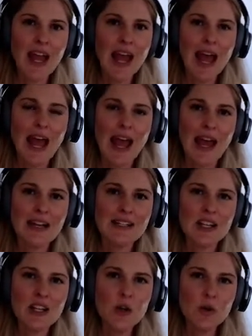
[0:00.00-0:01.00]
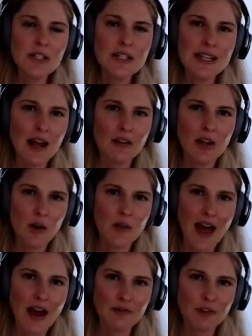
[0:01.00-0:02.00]
And you can download
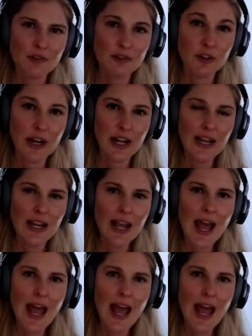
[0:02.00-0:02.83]
that for free.